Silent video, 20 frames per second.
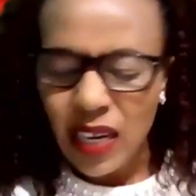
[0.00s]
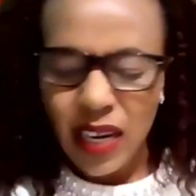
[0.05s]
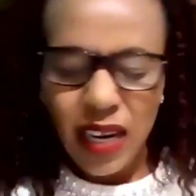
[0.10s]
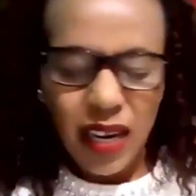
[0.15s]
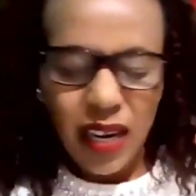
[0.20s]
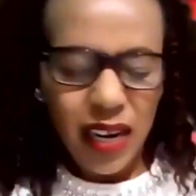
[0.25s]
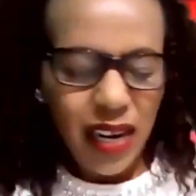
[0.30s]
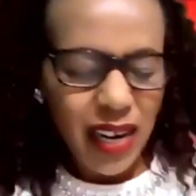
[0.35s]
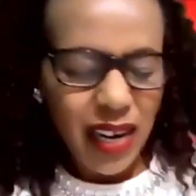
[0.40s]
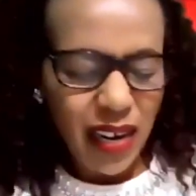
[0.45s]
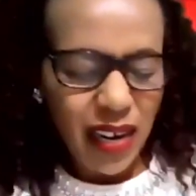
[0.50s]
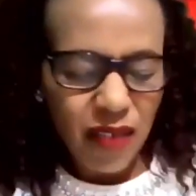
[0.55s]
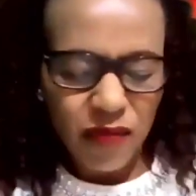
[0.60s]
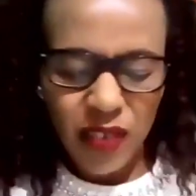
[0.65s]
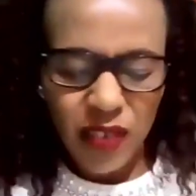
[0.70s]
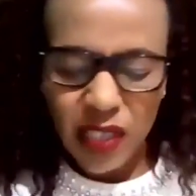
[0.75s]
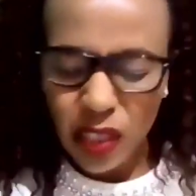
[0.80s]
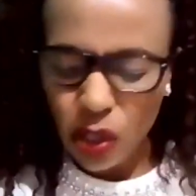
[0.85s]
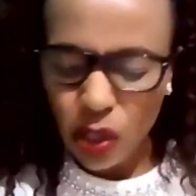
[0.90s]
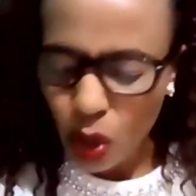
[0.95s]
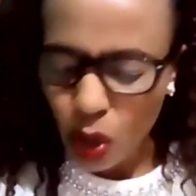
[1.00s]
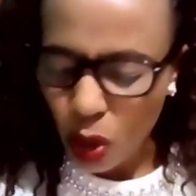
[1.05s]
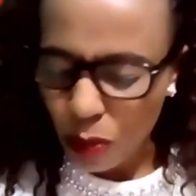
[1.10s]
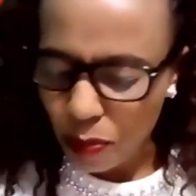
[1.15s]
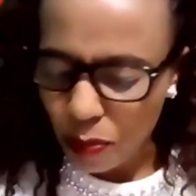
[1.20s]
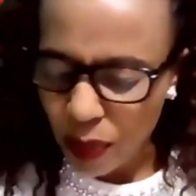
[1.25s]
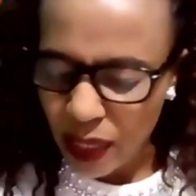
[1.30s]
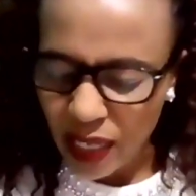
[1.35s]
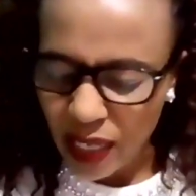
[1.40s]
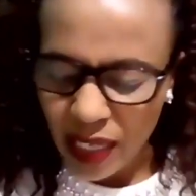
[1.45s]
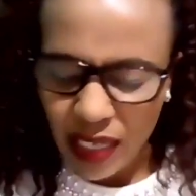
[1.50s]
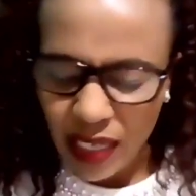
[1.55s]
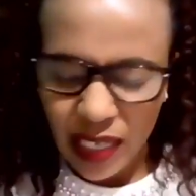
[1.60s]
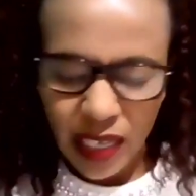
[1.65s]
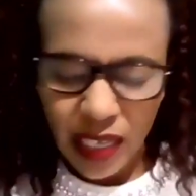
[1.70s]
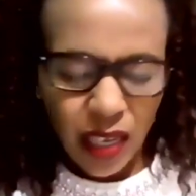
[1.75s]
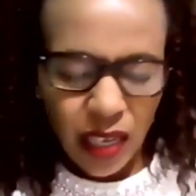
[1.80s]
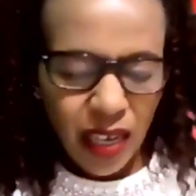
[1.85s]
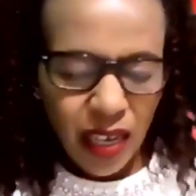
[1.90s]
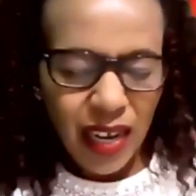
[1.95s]
our heavens
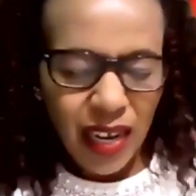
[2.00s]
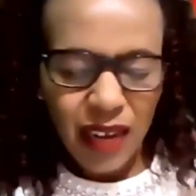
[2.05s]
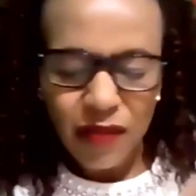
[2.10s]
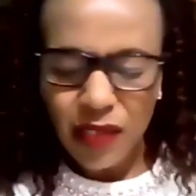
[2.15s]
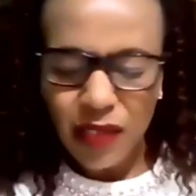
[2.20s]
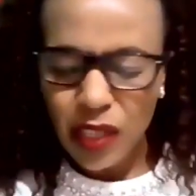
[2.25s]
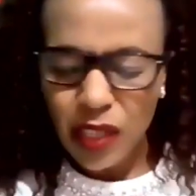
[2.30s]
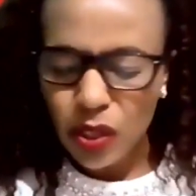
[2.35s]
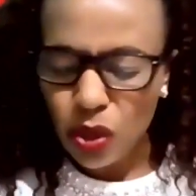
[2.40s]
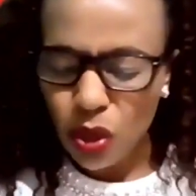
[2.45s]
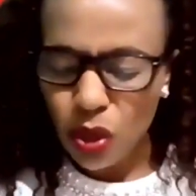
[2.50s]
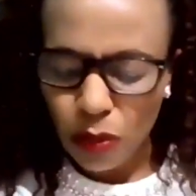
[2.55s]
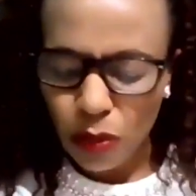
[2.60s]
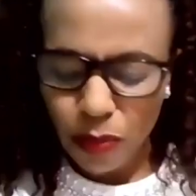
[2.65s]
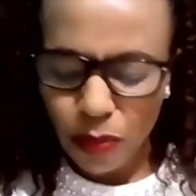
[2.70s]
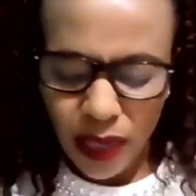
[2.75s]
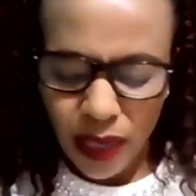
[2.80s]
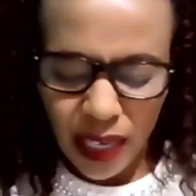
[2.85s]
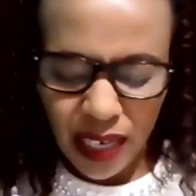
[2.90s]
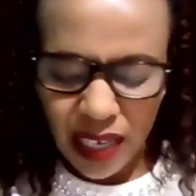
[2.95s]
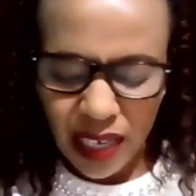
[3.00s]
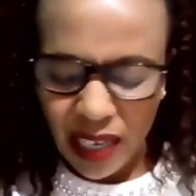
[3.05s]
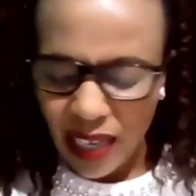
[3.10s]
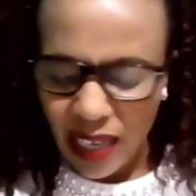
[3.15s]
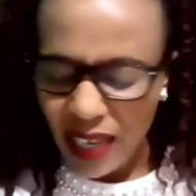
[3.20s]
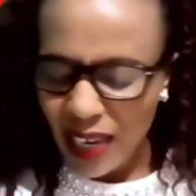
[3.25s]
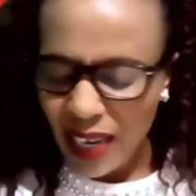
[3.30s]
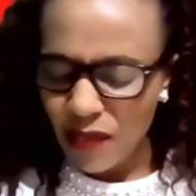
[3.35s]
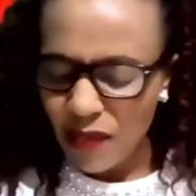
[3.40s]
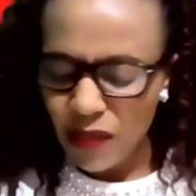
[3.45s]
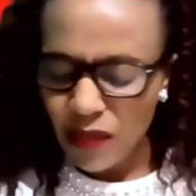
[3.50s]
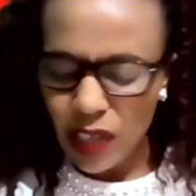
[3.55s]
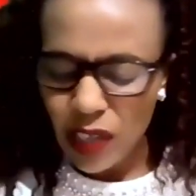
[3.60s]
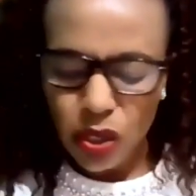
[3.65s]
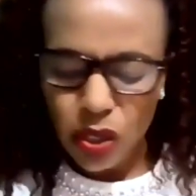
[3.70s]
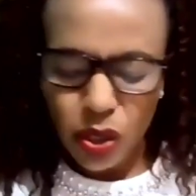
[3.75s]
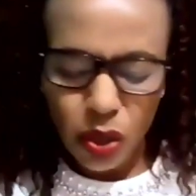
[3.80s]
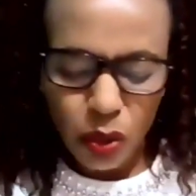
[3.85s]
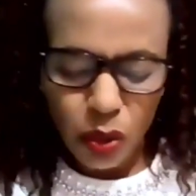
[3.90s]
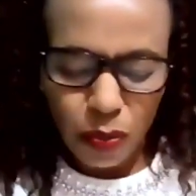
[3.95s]
open, heavens open,
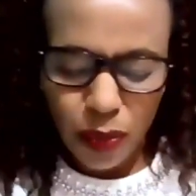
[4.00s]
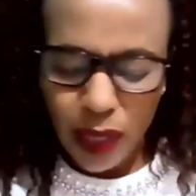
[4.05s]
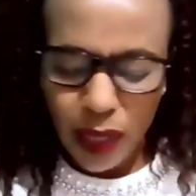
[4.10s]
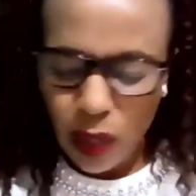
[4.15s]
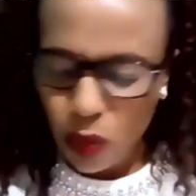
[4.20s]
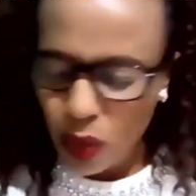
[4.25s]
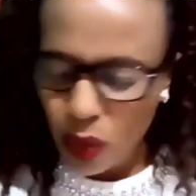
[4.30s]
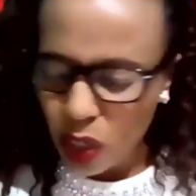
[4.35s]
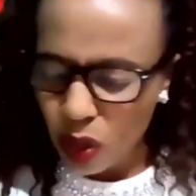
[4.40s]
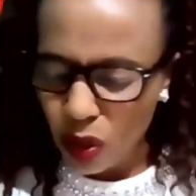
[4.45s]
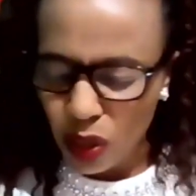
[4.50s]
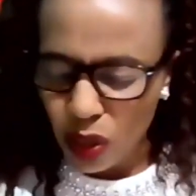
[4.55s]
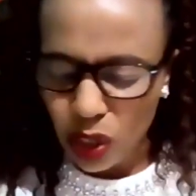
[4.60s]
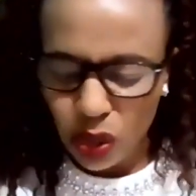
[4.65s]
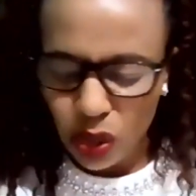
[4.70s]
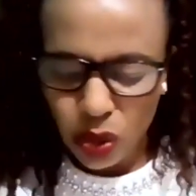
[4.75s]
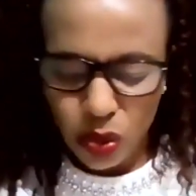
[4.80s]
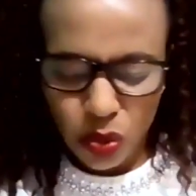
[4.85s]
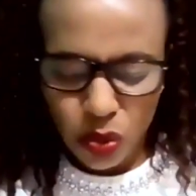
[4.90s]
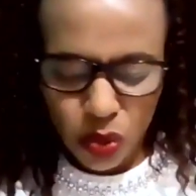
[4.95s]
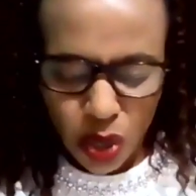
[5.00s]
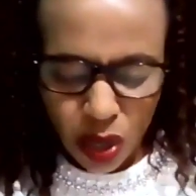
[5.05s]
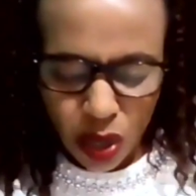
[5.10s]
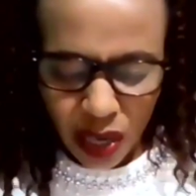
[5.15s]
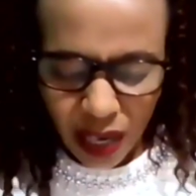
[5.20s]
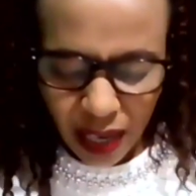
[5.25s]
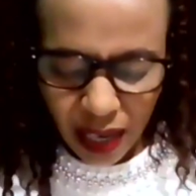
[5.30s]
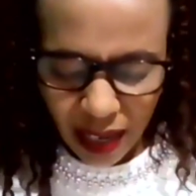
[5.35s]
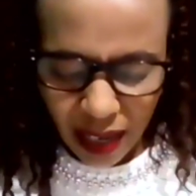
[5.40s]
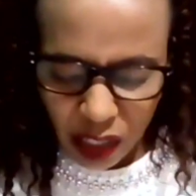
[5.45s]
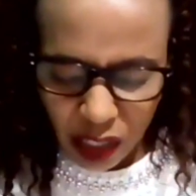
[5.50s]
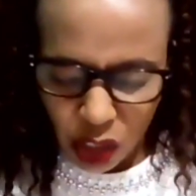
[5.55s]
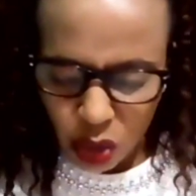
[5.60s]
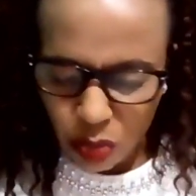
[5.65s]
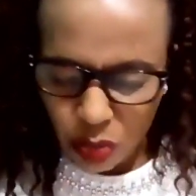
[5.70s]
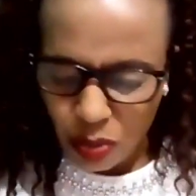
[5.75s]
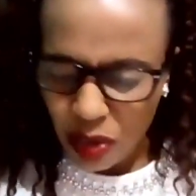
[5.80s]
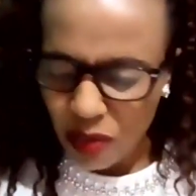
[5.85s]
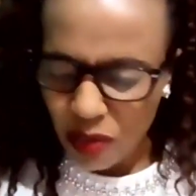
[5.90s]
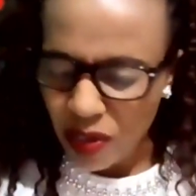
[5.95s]
heavens open. We're going to
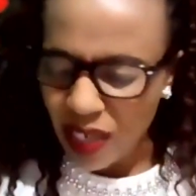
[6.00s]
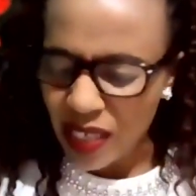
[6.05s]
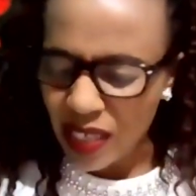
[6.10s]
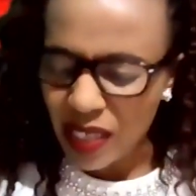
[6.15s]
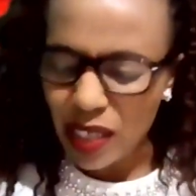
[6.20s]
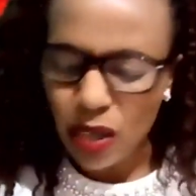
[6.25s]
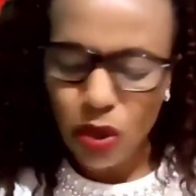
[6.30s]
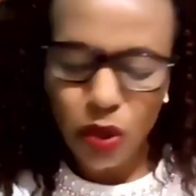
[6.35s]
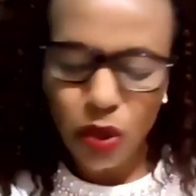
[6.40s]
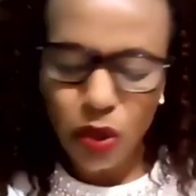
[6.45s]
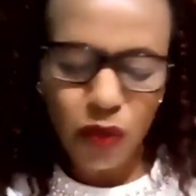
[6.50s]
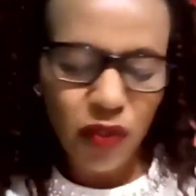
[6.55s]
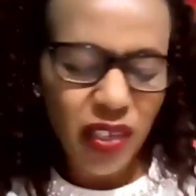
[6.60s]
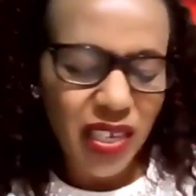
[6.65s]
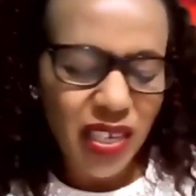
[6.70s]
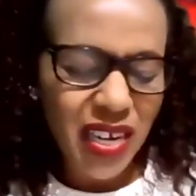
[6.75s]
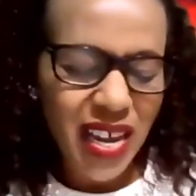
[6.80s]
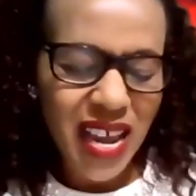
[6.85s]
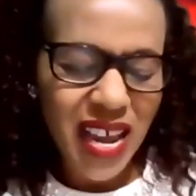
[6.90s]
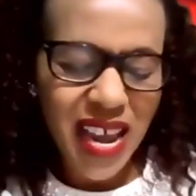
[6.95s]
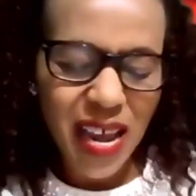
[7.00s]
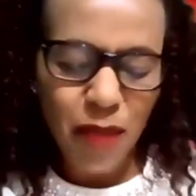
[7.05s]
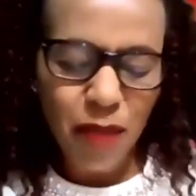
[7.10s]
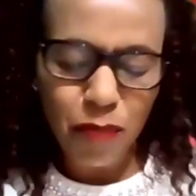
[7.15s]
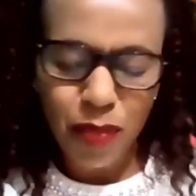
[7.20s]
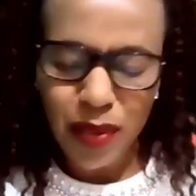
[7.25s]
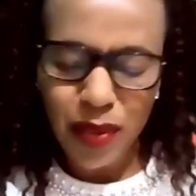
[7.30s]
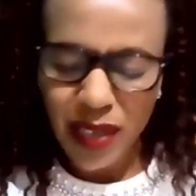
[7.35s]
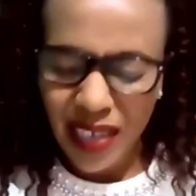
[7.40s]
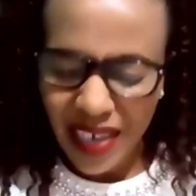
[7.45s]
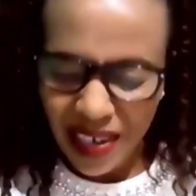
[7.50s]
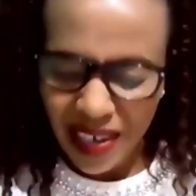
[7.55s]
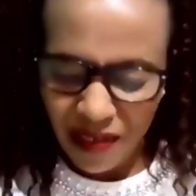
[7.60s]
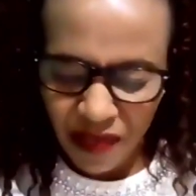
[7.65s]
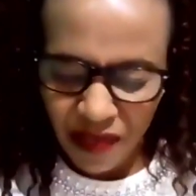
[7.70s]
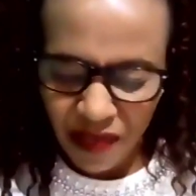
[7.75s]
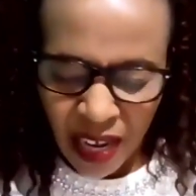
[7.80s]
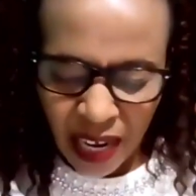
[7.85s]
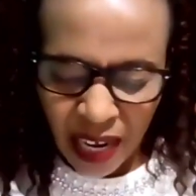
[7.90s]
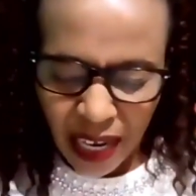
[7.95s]
experience an open
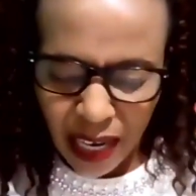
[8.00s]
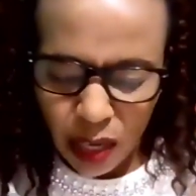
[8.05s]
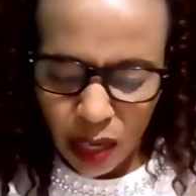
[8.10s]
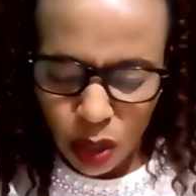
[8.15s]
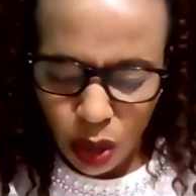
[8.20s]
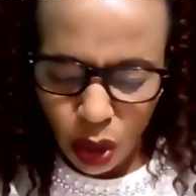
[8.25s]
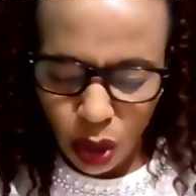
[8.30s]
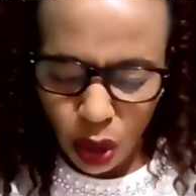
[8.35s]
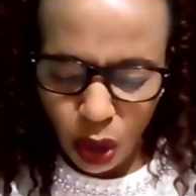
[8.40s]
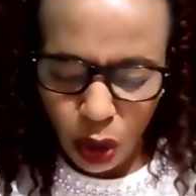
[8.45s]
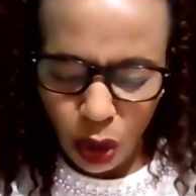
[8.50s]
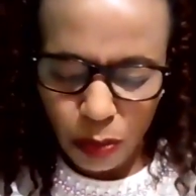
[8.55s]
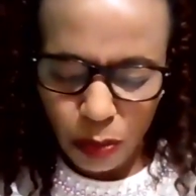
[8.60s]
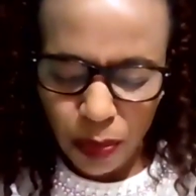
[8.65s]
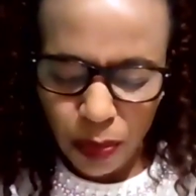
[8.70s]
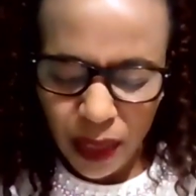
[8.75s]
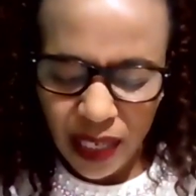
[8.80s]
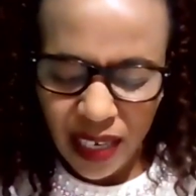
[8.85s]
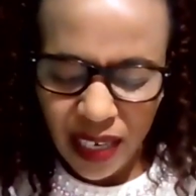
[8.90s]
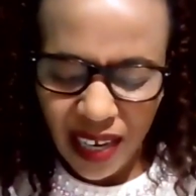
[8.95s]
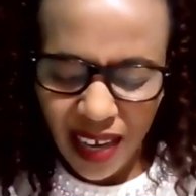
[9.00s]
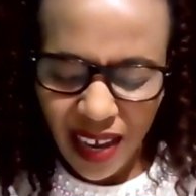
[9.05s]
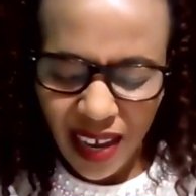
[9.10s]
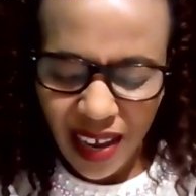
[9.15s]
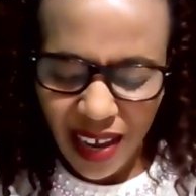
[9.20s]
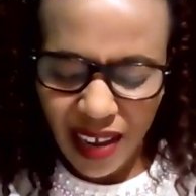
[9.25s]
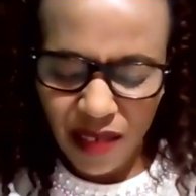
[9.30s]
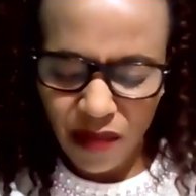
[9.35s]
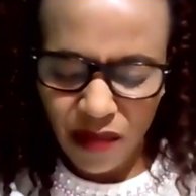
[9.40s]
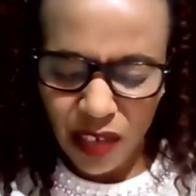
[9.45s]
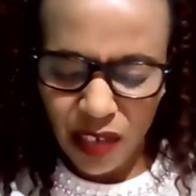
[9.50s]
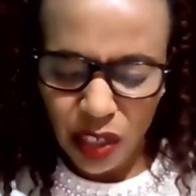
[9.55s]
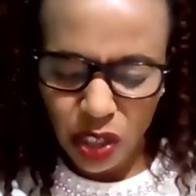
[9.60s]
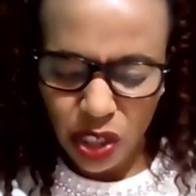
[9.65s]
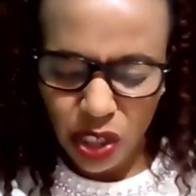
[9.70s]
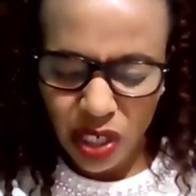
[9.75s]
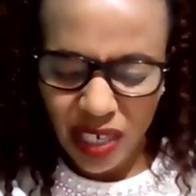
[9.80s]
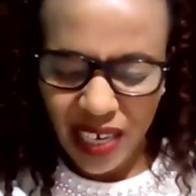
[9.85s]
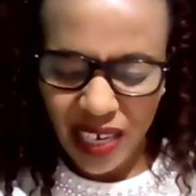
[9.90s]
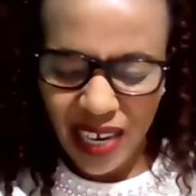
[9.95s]
heaven
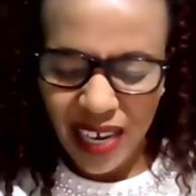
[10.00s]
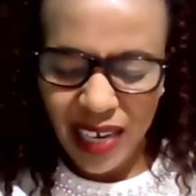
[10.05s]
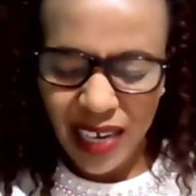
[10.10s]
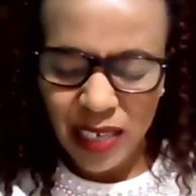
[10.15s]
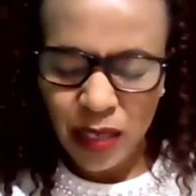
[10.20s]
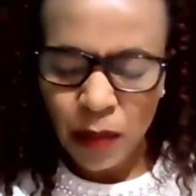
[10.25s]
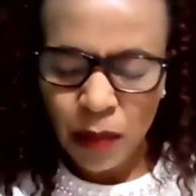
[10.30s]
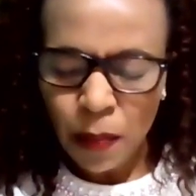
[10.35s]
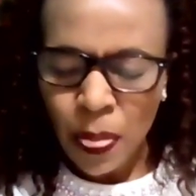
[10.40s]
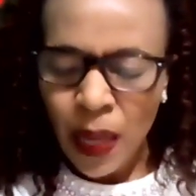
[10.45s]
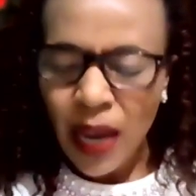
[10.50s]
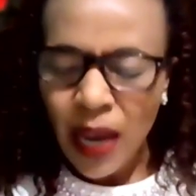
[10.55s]
tonight.